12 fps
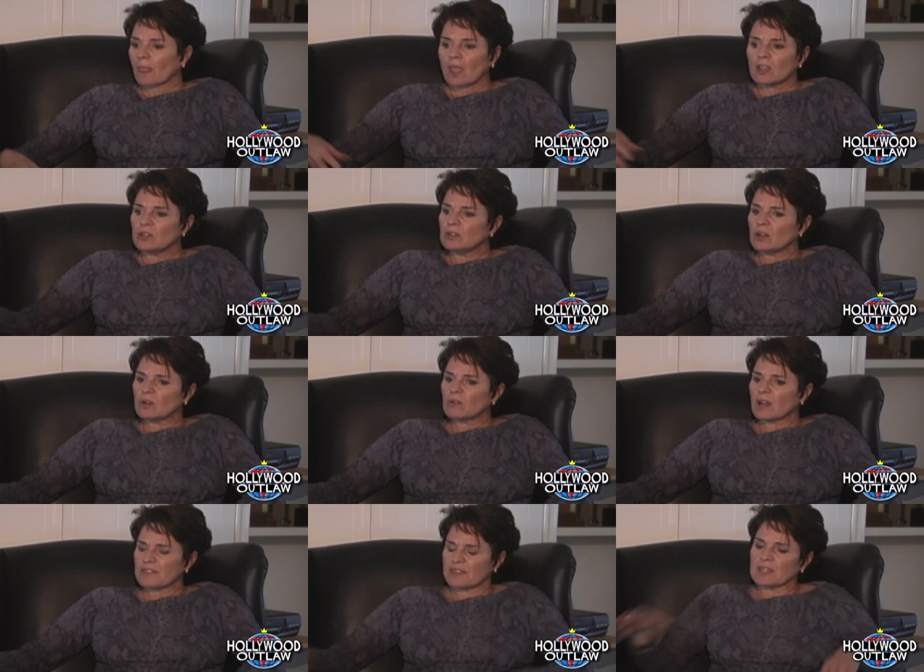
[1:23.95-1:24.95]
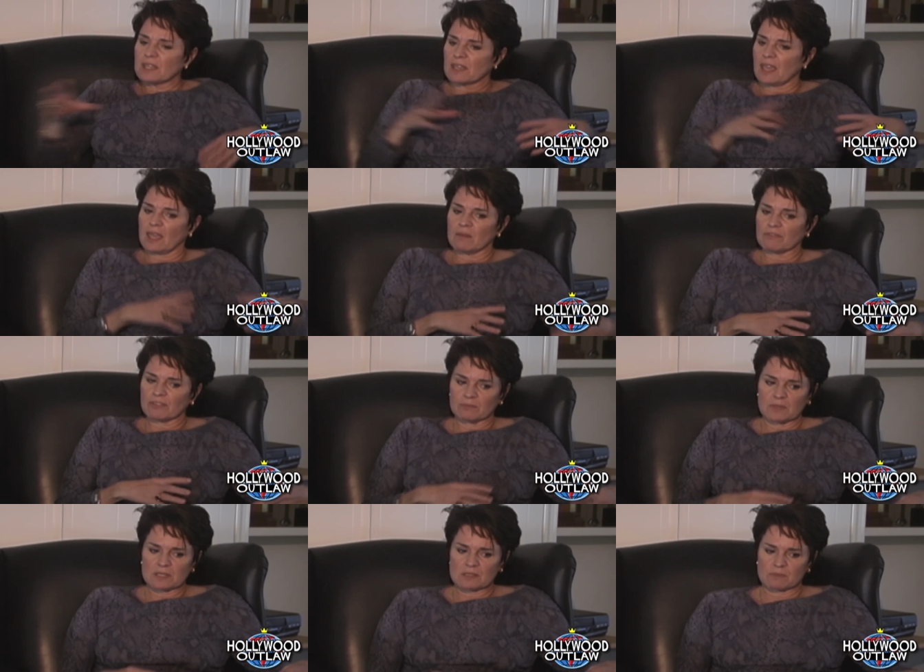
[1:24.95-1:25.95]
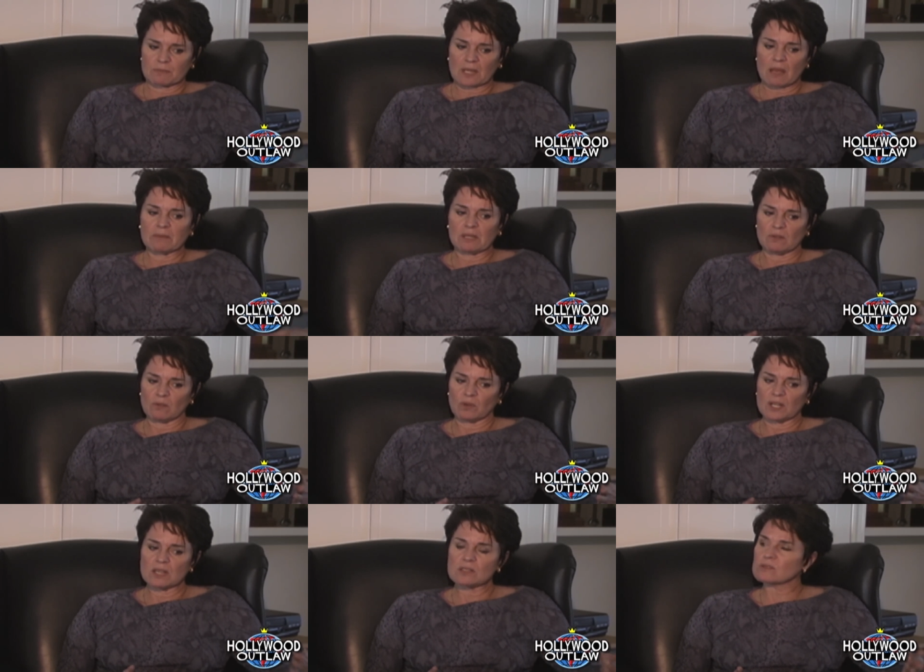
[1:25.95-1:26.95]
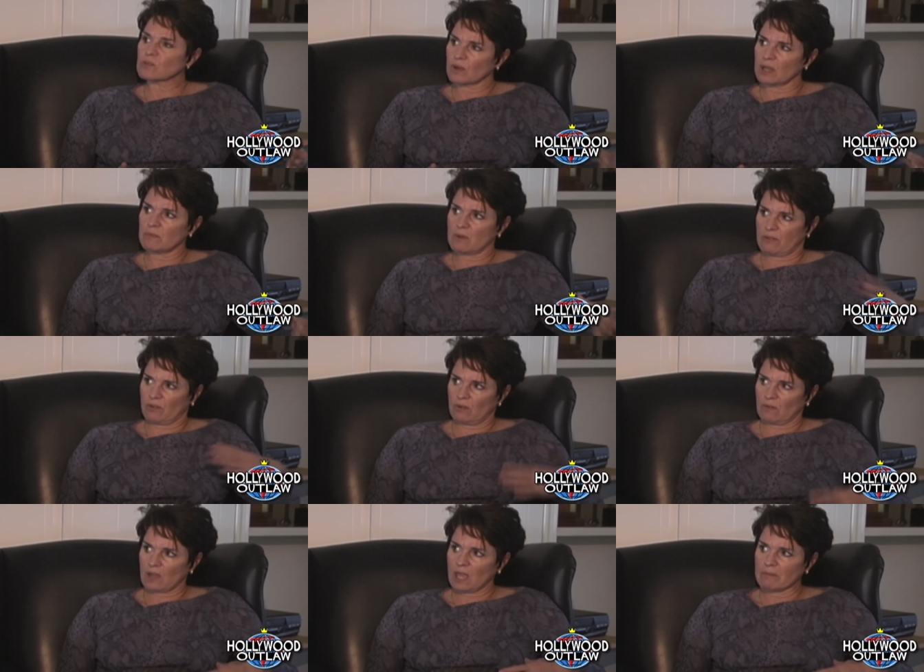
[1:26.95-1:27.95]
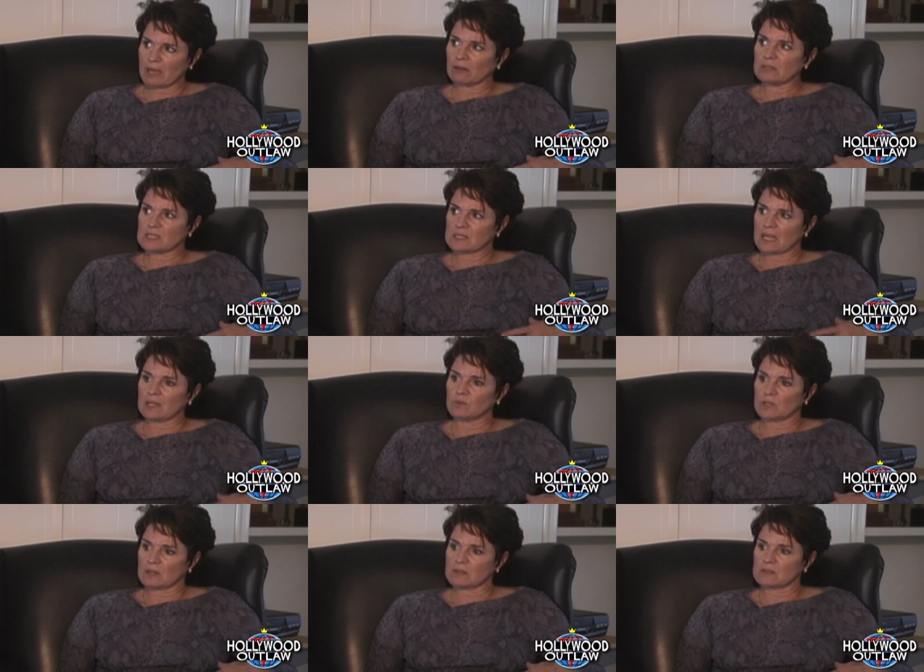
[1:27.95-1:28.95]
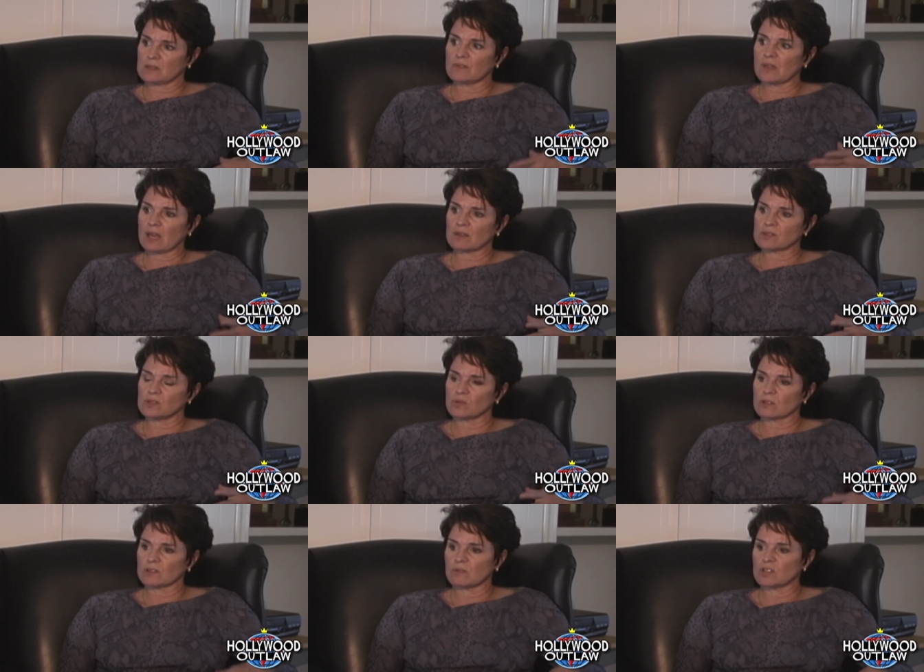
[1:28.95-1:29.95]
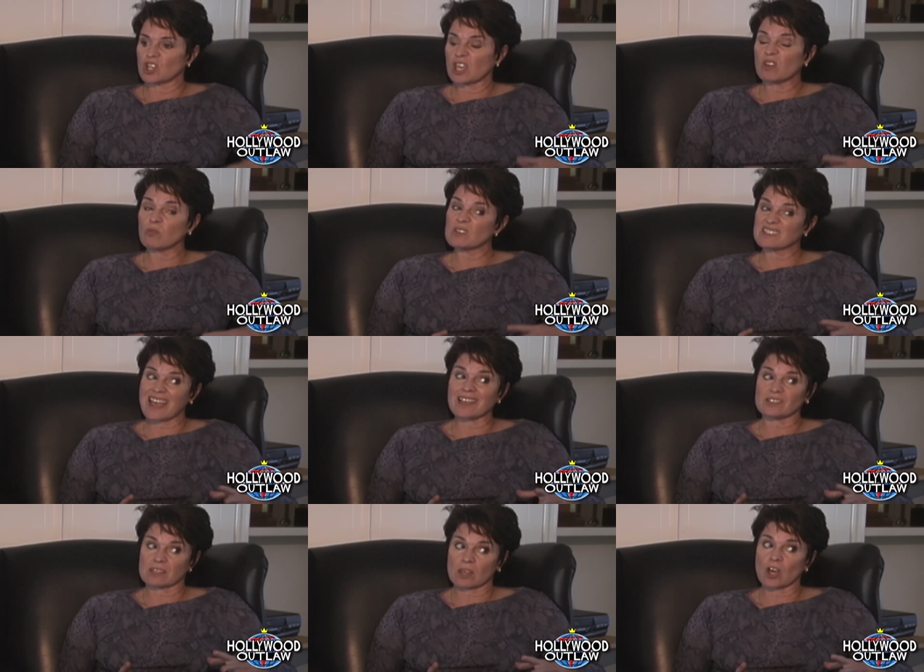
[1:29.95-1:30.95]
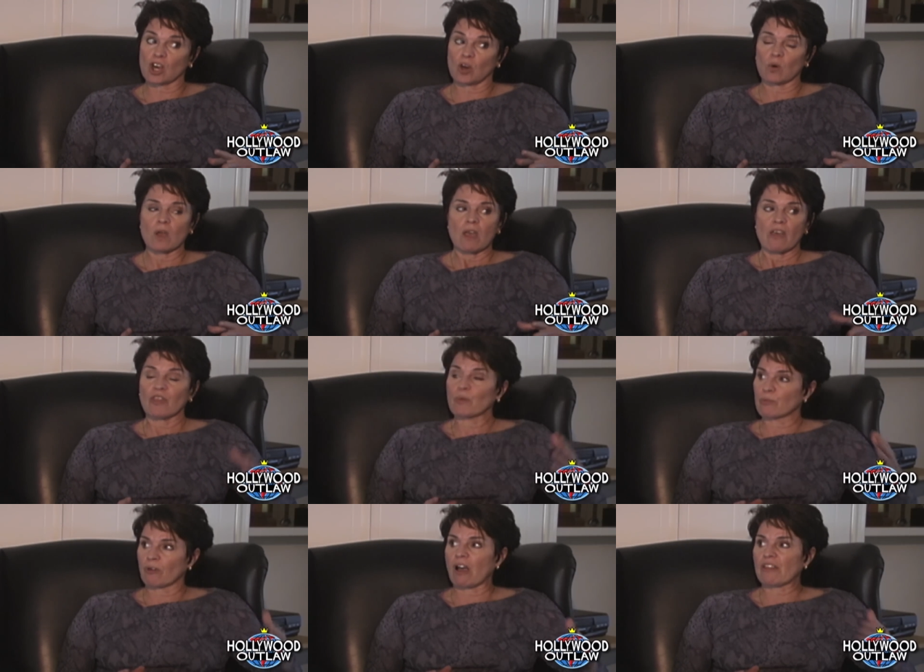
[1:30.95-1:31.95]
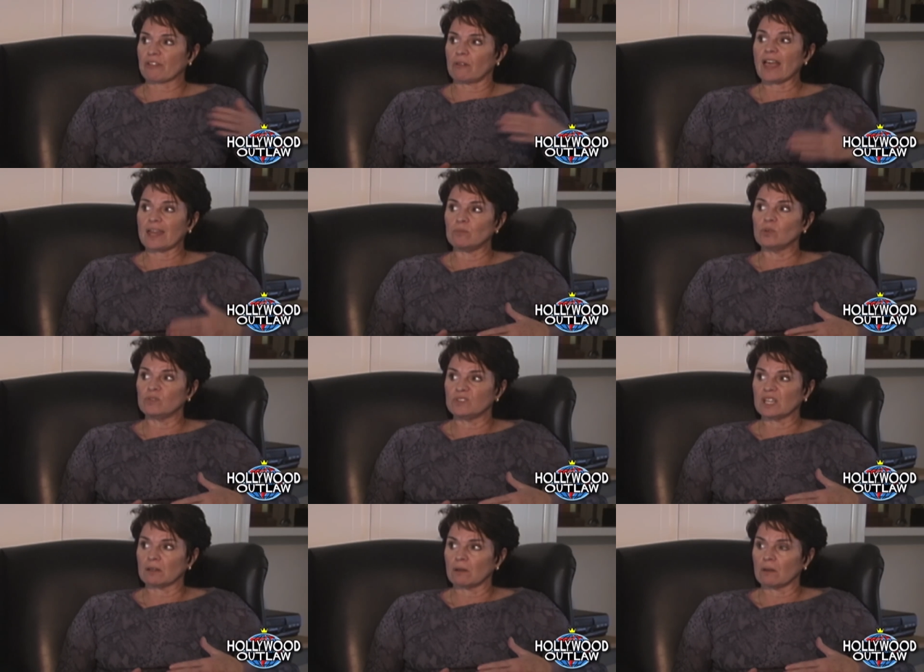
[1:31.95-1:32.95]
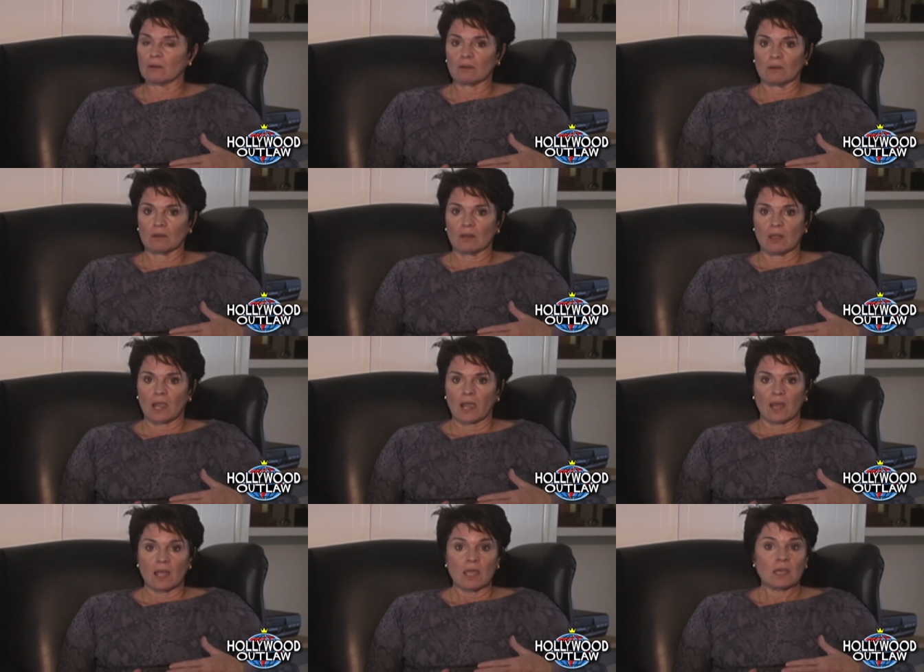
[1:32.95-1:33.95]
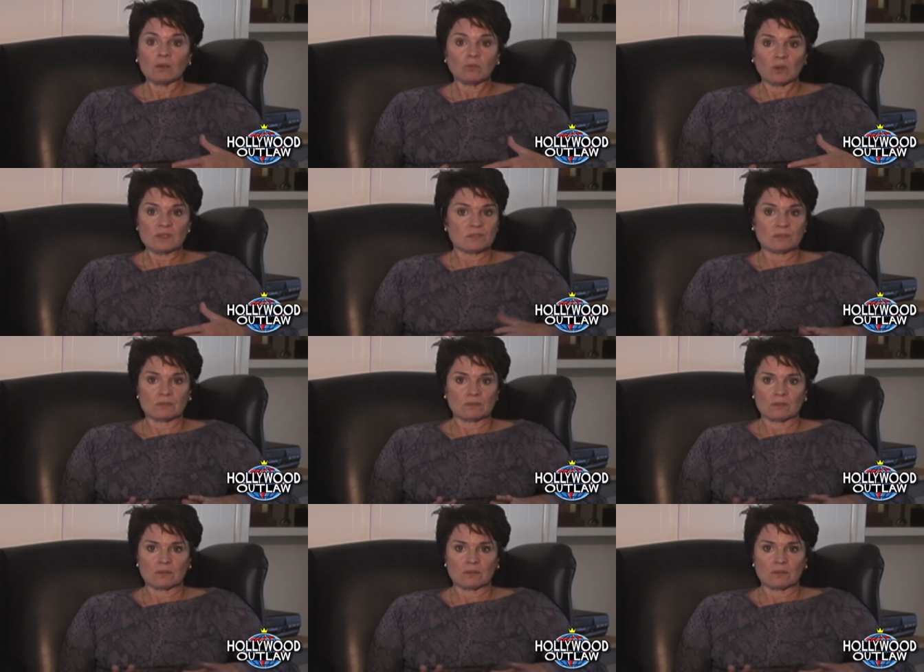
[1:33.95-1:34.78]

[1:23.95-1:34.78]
you know, I think he came from this, I mean, when his grandmother came out and stayed with us in the house in Northridge, it was as though the brothel had moved in. It was